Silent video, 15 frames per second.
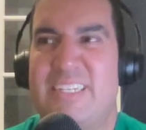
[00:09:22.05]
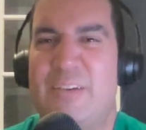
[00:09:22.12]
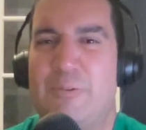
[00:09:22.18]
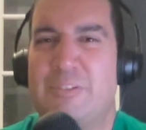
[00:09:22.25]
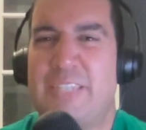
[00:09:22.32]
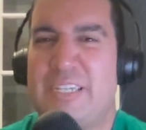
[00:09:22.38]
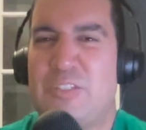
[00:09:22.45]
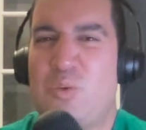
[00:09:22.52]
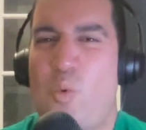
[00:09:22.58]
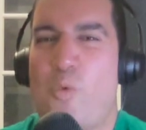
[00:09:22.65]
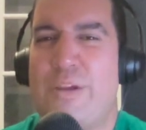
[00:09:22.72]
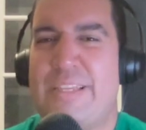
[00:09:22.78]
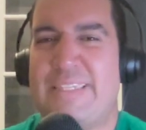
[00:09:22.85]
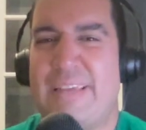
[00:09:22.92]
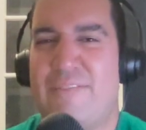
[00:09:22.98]
and it was like
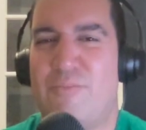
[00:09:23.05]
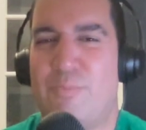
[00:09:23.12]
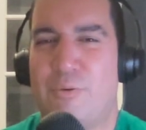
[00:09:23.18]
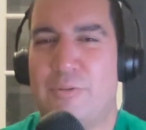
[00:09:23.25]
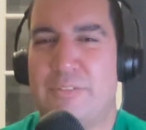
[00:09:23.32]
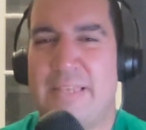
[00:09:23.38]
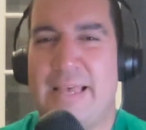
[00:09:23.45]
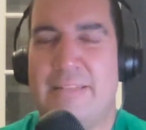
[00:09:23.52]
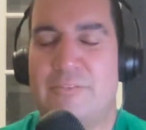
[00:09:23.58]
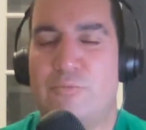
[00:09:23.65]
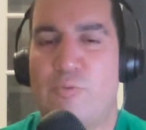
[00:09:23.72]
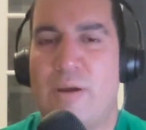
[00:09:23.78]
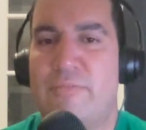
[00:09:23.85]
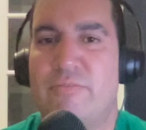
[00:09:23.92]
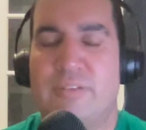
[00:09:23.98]
27%
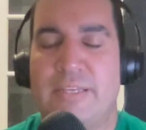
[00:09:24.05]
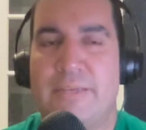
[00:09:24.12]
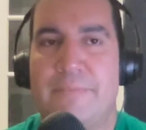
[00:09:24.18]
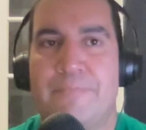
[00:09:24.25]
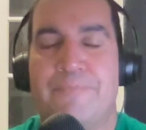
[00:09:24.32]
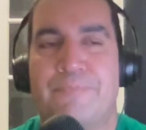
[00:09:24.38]
roughly.